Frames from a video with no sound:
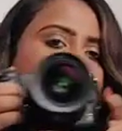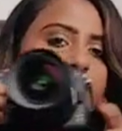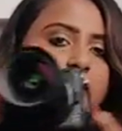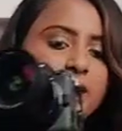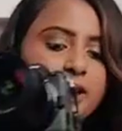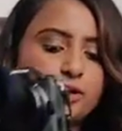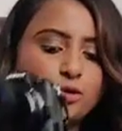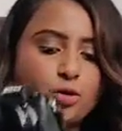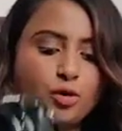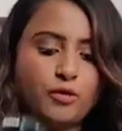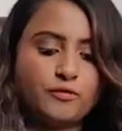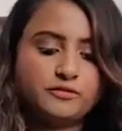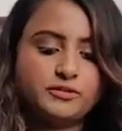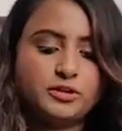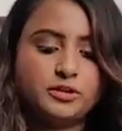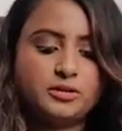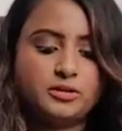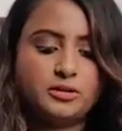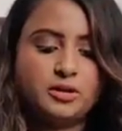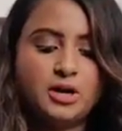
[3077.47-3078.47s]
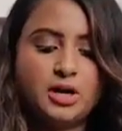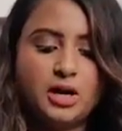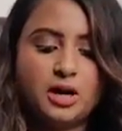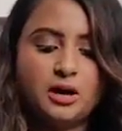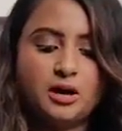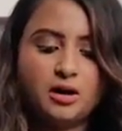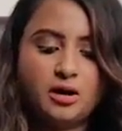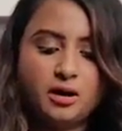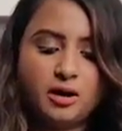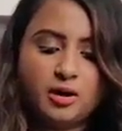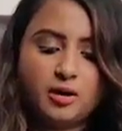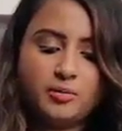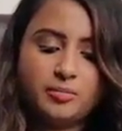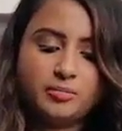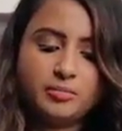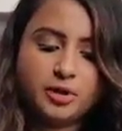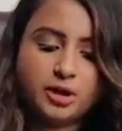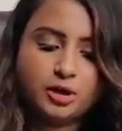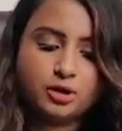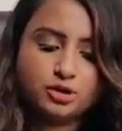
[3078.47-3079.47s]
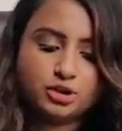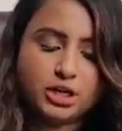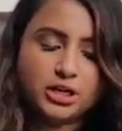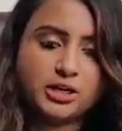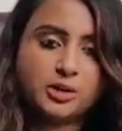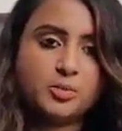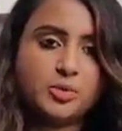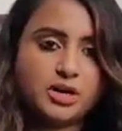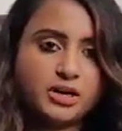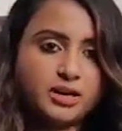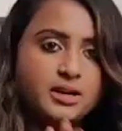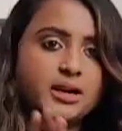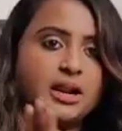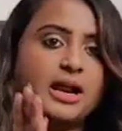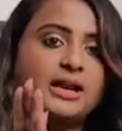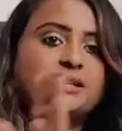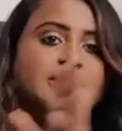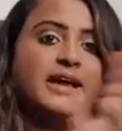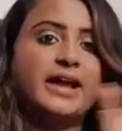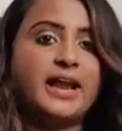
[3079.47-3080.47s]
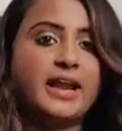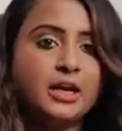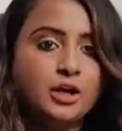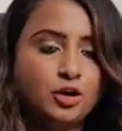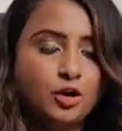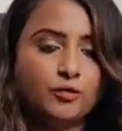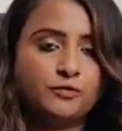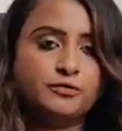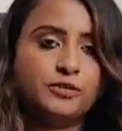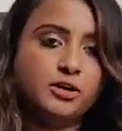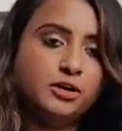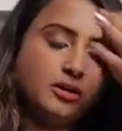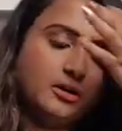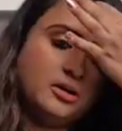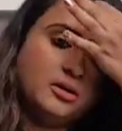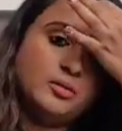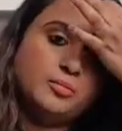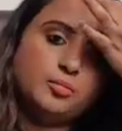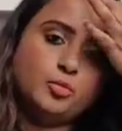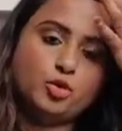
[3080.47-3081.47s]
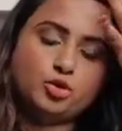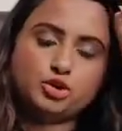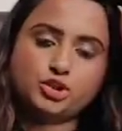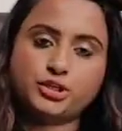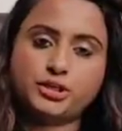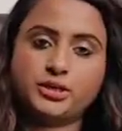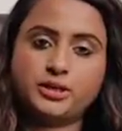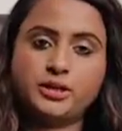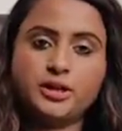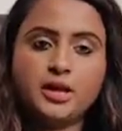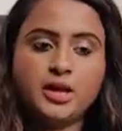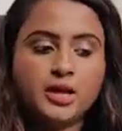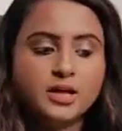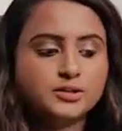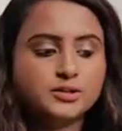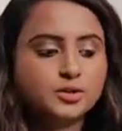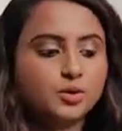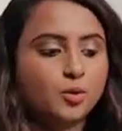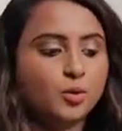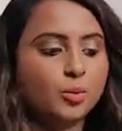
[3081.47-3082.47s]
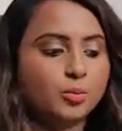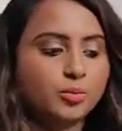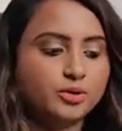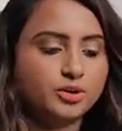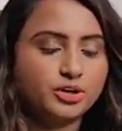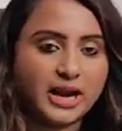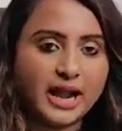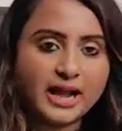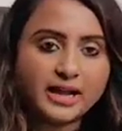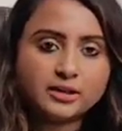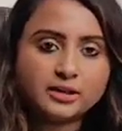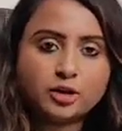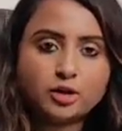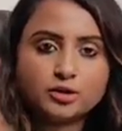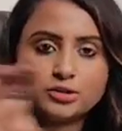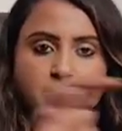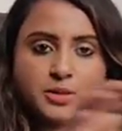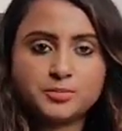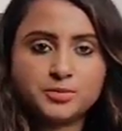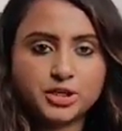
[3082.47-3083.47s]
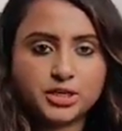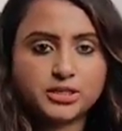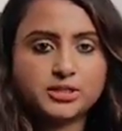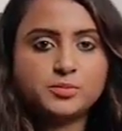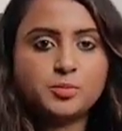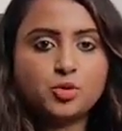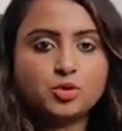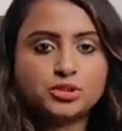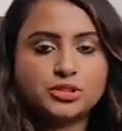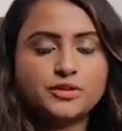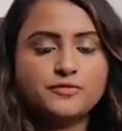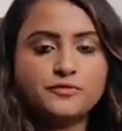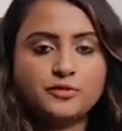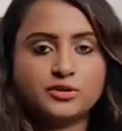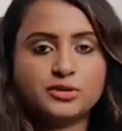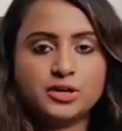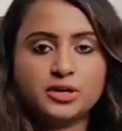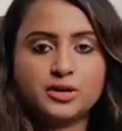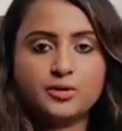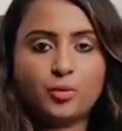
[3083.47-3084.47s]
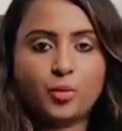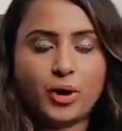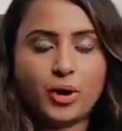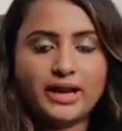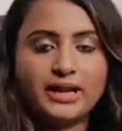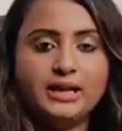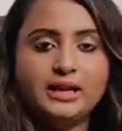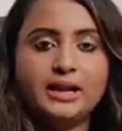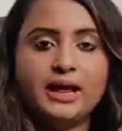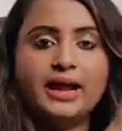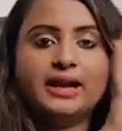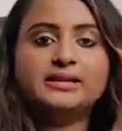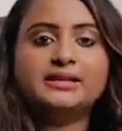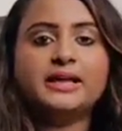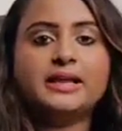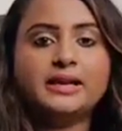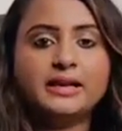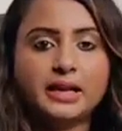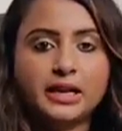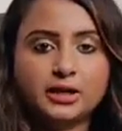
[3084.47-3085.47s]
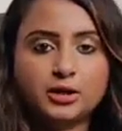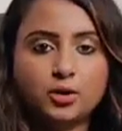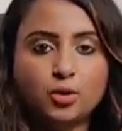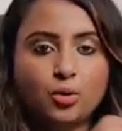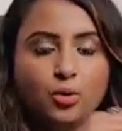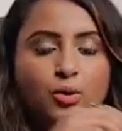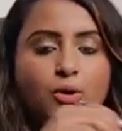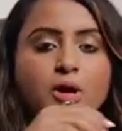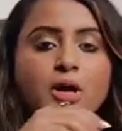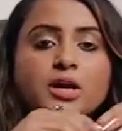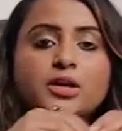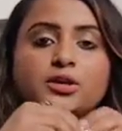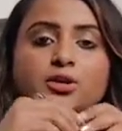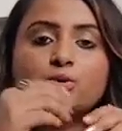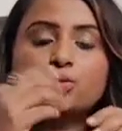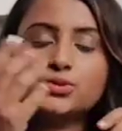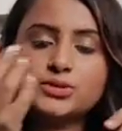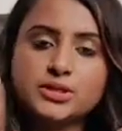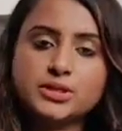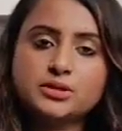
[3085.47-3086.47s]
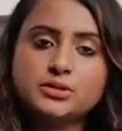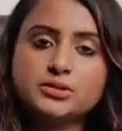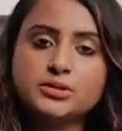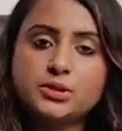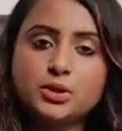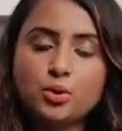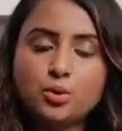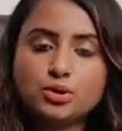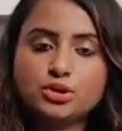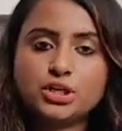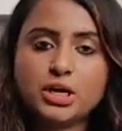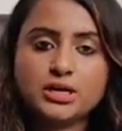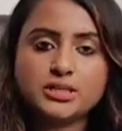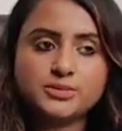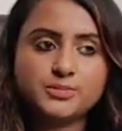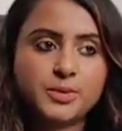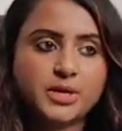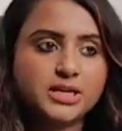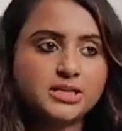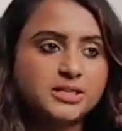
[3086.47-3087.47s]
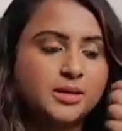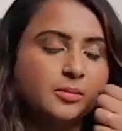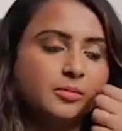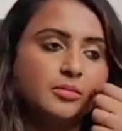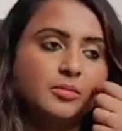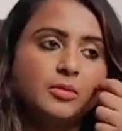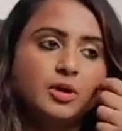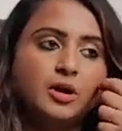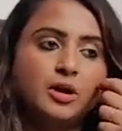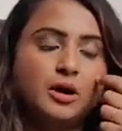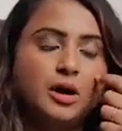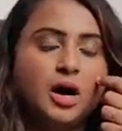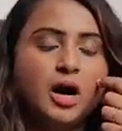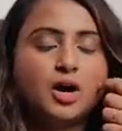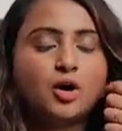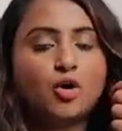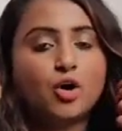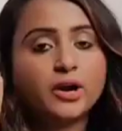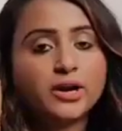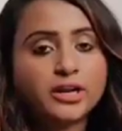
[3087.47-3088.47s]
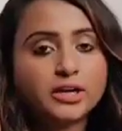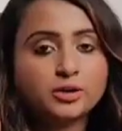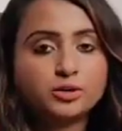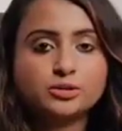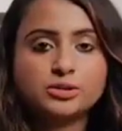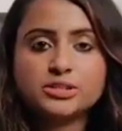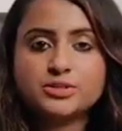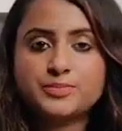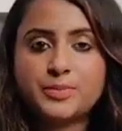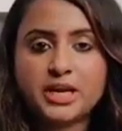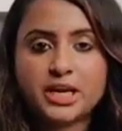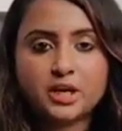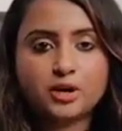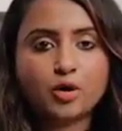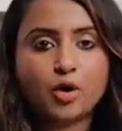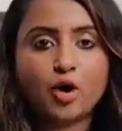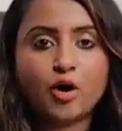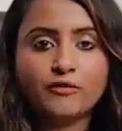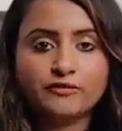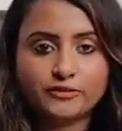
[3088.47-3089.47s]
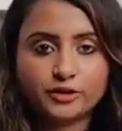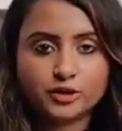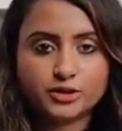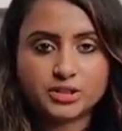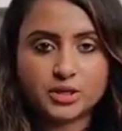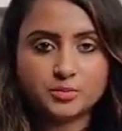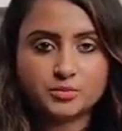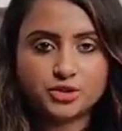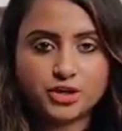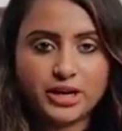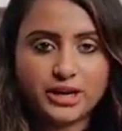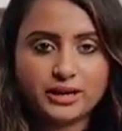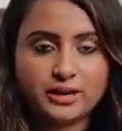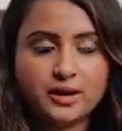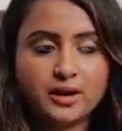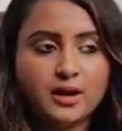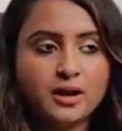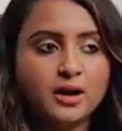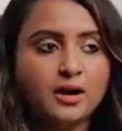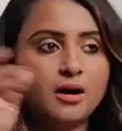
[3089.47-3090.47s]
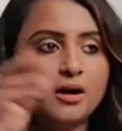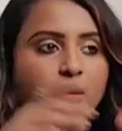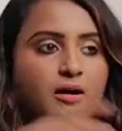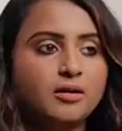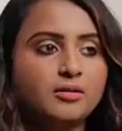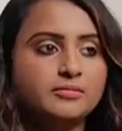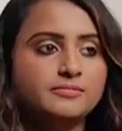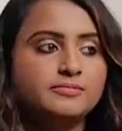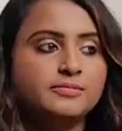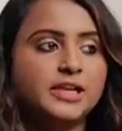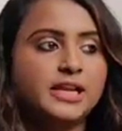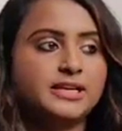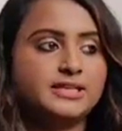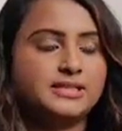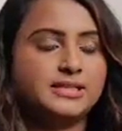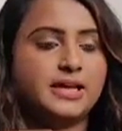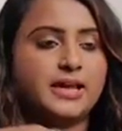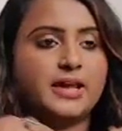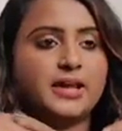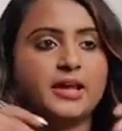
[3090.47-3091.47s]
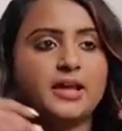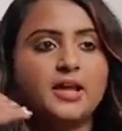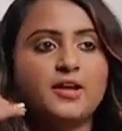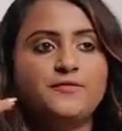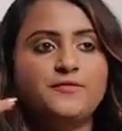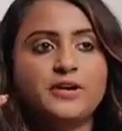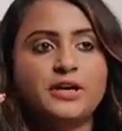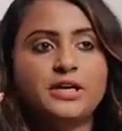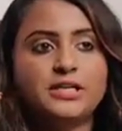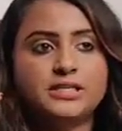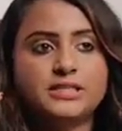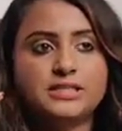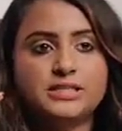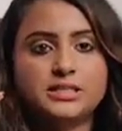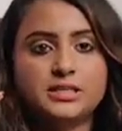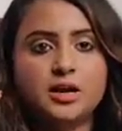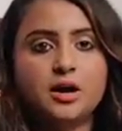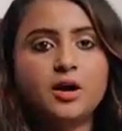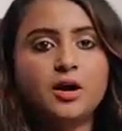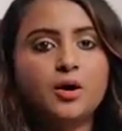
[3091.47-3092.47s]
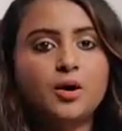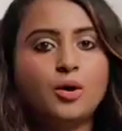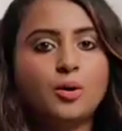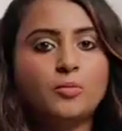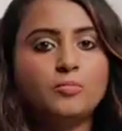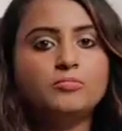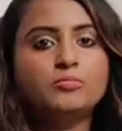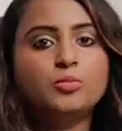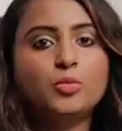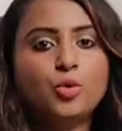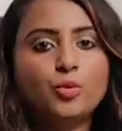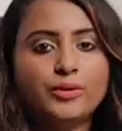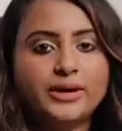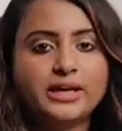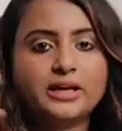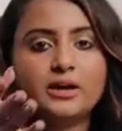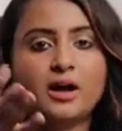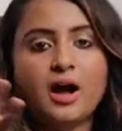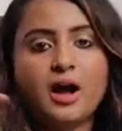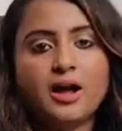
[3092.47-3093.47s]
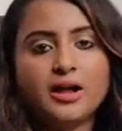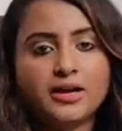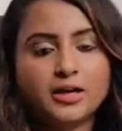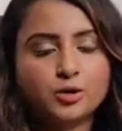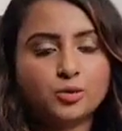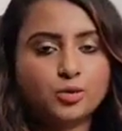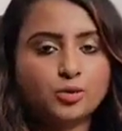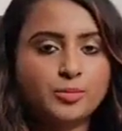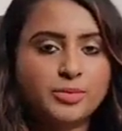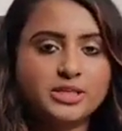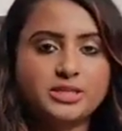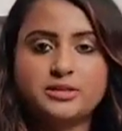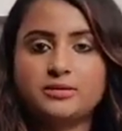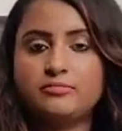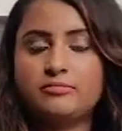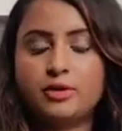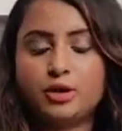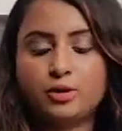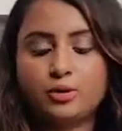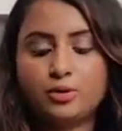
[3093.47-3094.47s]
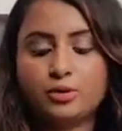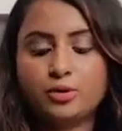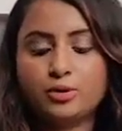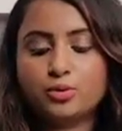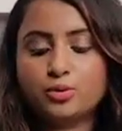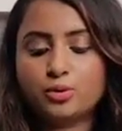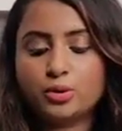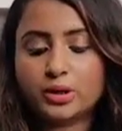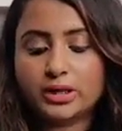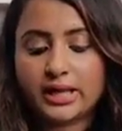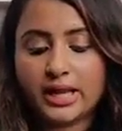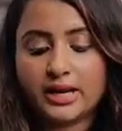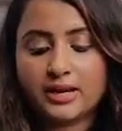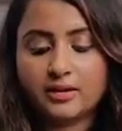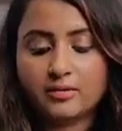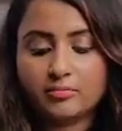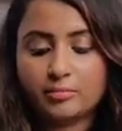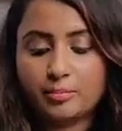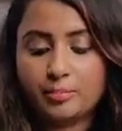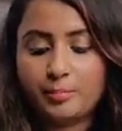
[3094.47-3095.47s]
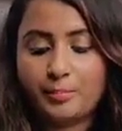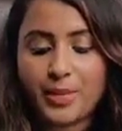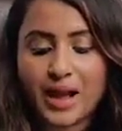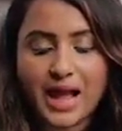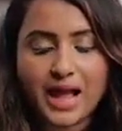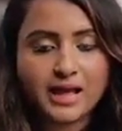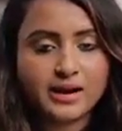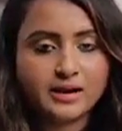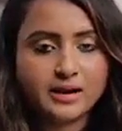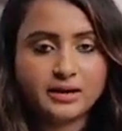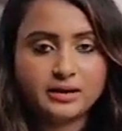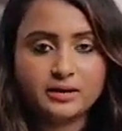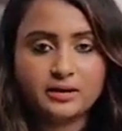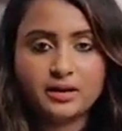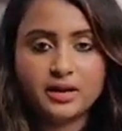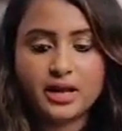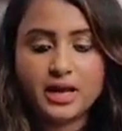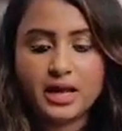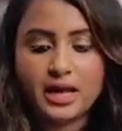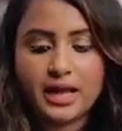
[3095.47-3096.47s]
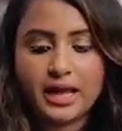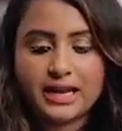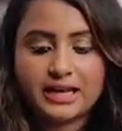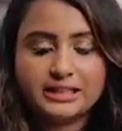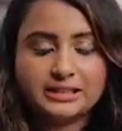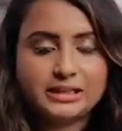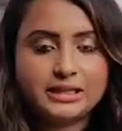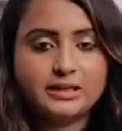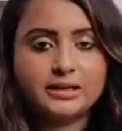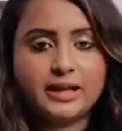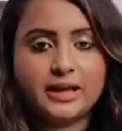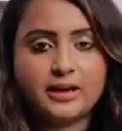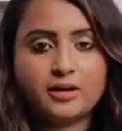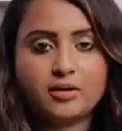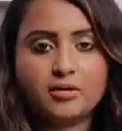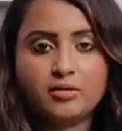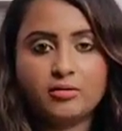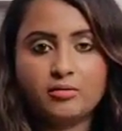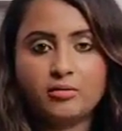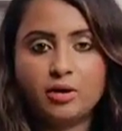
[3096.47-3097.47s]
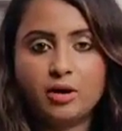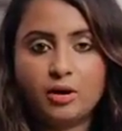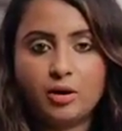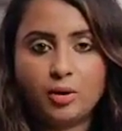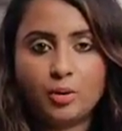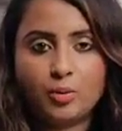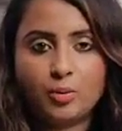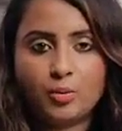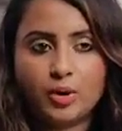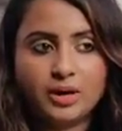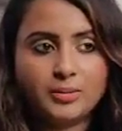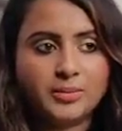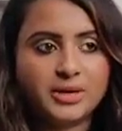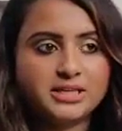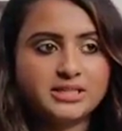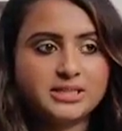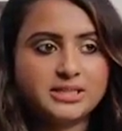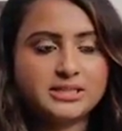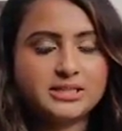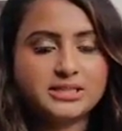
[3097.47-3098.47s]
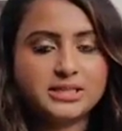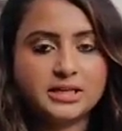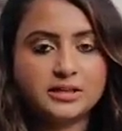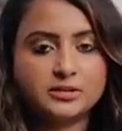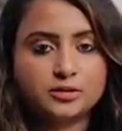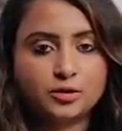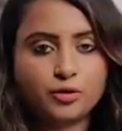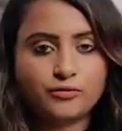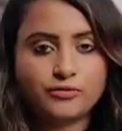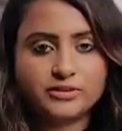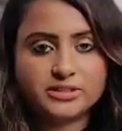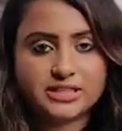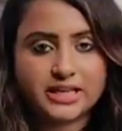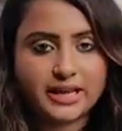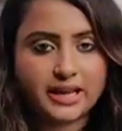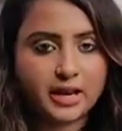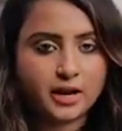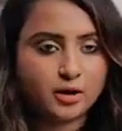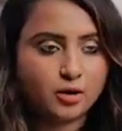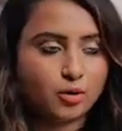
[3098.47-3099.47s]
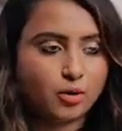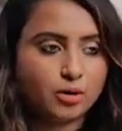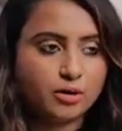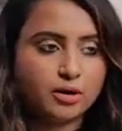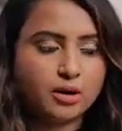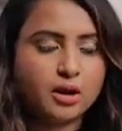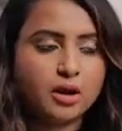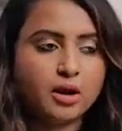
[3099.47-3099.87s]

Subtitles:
let go of the shutter button at the end of the motion. So track your subject's motion for a while and then let go. Use a slow shutter speed according to the speed of your subject. Let's say if it is a moving car, it could be, you can pan at anything like 1/60th of a second, or